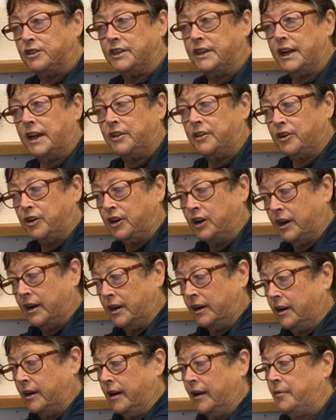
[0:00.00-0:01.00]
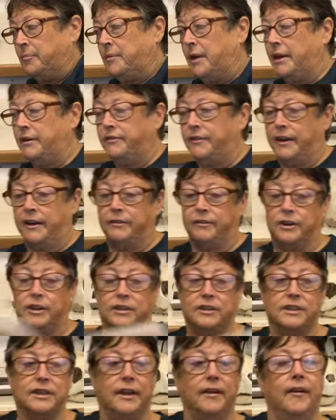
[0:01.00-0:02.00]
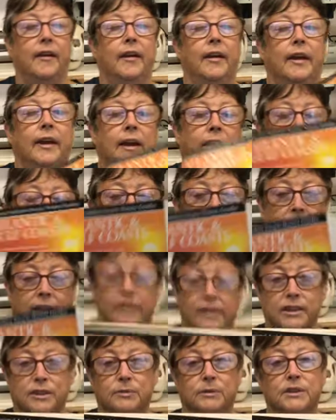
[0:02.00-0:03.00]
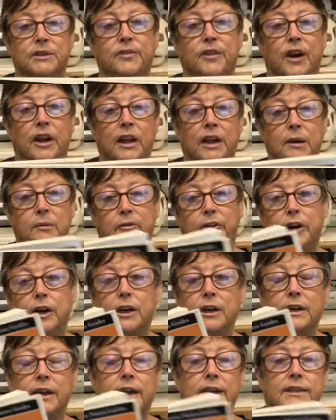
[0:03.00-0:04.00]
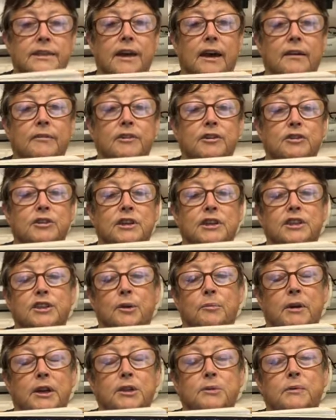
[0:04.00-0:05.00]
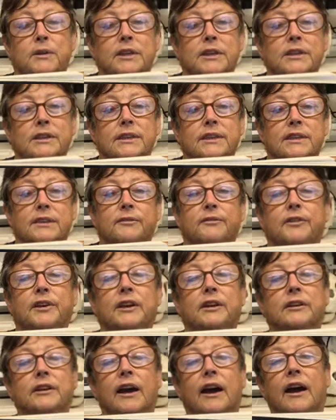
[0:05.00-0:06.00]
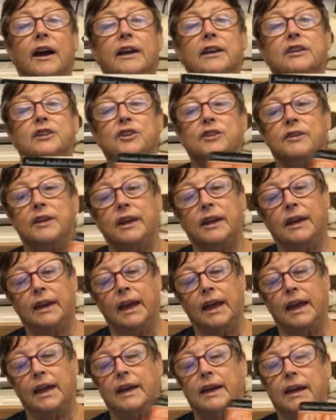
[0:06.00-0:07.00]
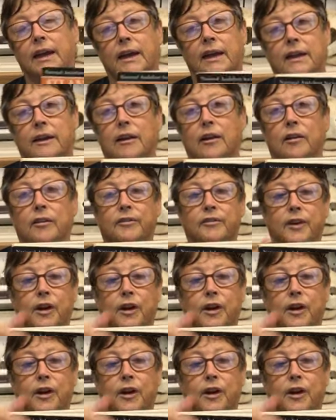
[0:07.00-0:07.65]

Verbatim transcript: another of my favorites, this one's falling apart because I've used it so much, but this is a field guide to the Atlantic and Gulf